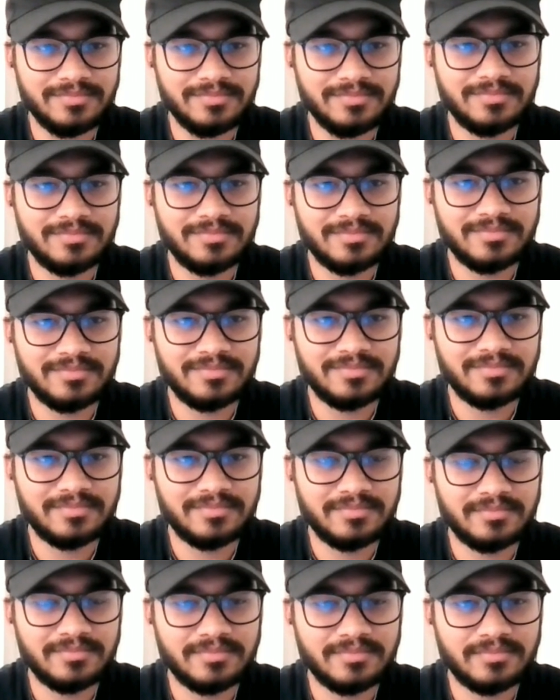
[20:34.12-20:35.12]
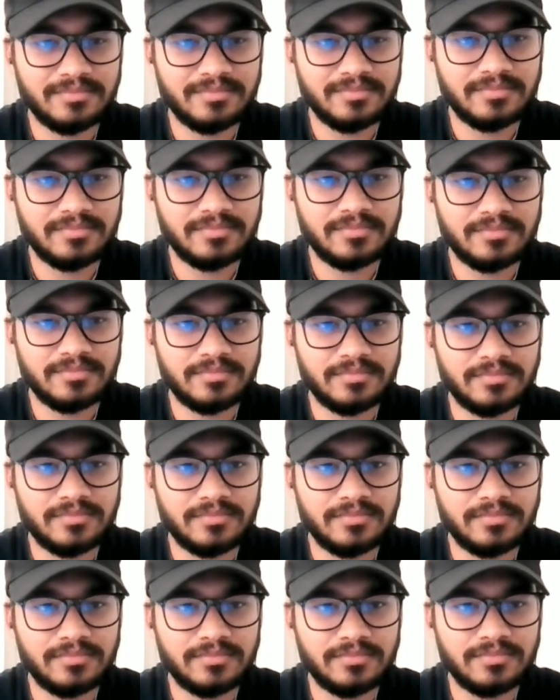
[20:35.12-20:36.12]

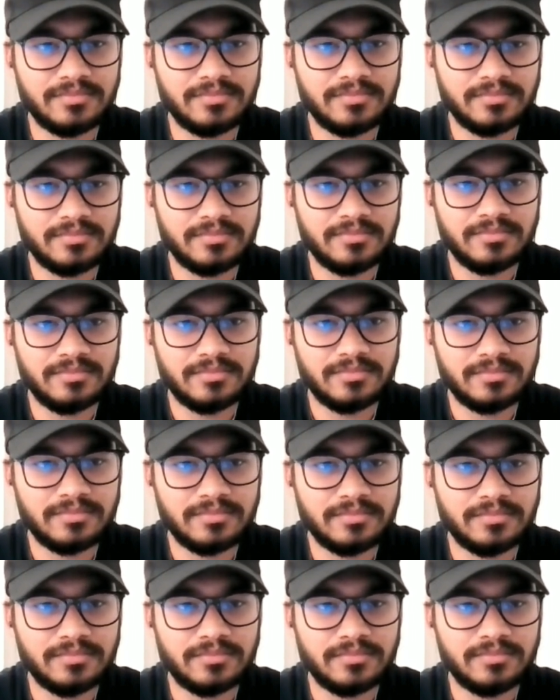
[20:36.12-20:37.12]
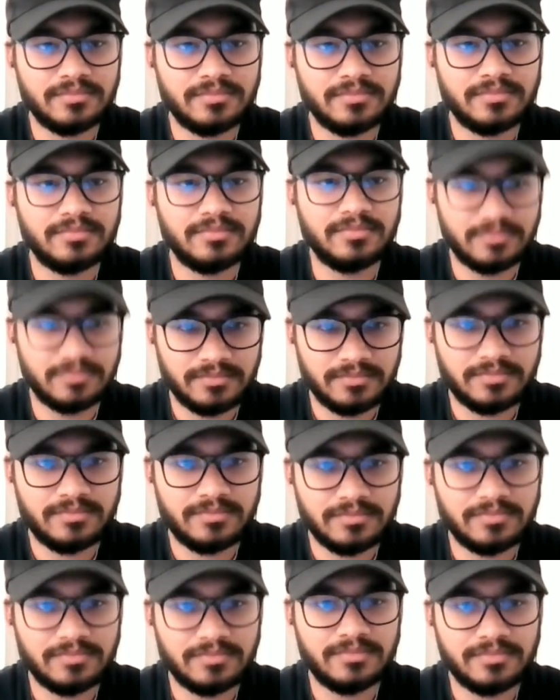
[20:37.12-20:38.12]

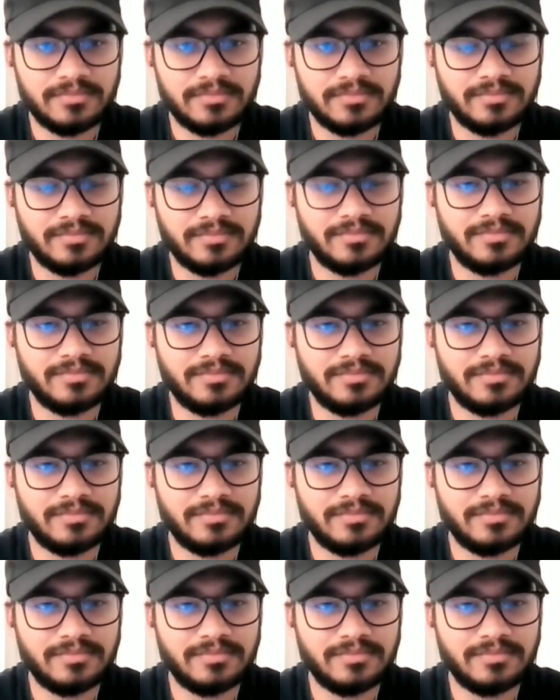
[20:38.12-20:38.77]
(silent)